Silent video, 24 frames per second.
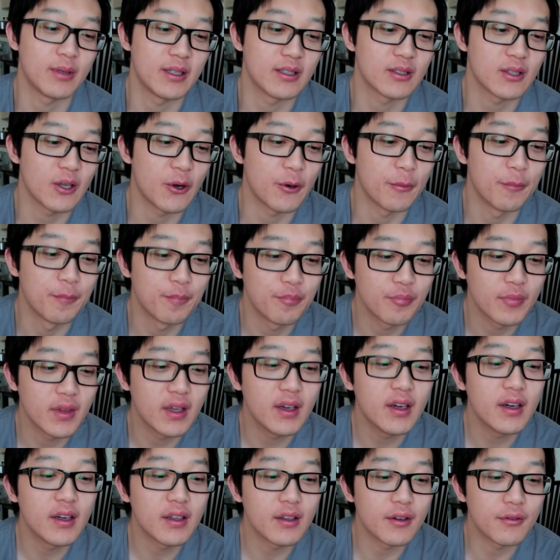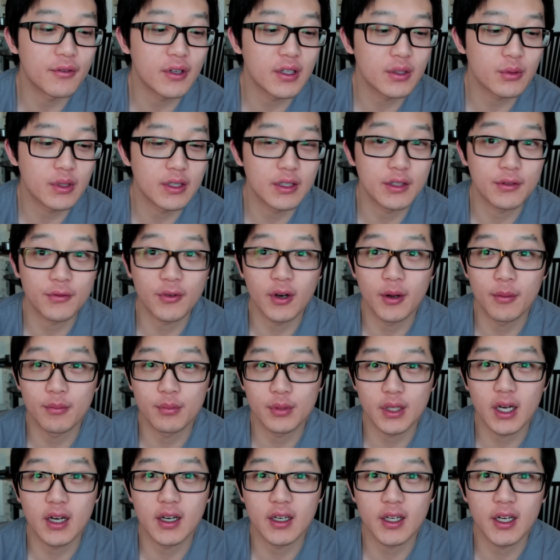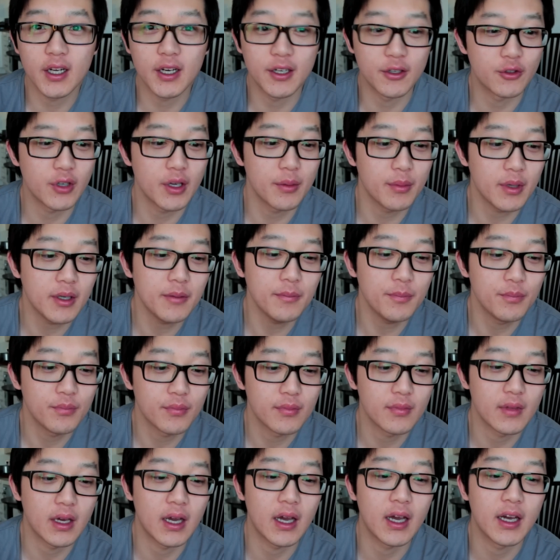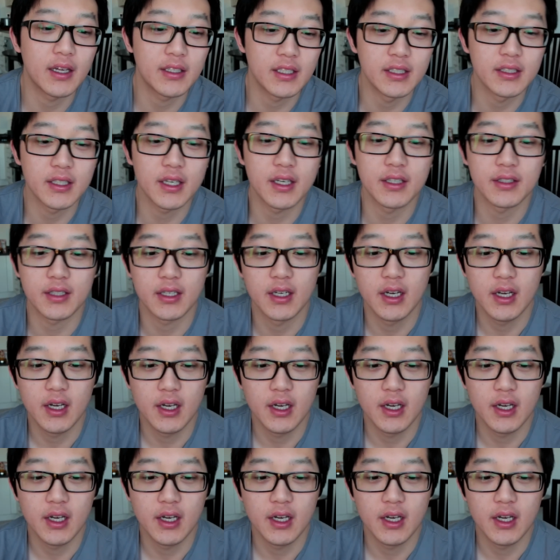So the first one is from Darklight Dreamer, and he says,